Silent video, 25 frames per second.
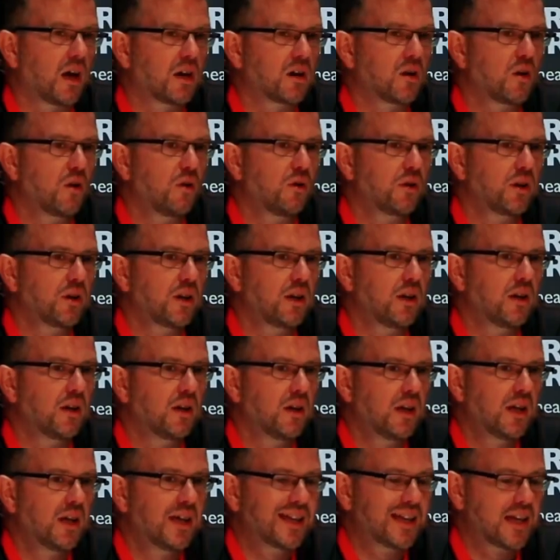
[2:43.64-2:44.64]
and
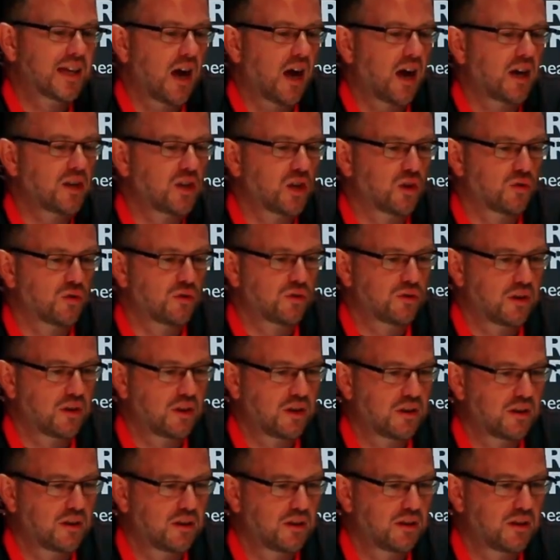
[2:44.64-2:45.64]
meet producers,
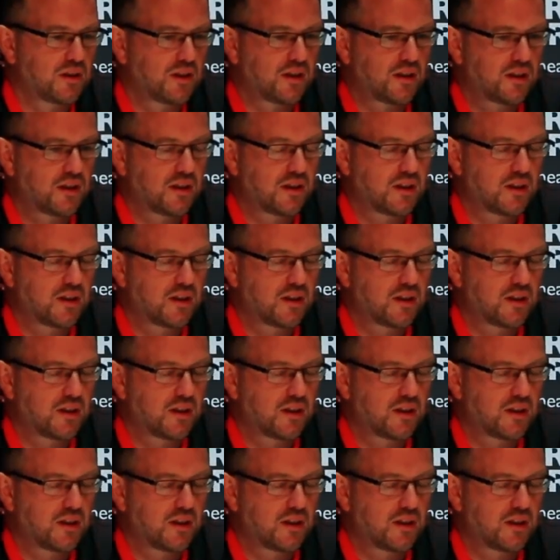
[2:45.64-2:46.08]
commissioners,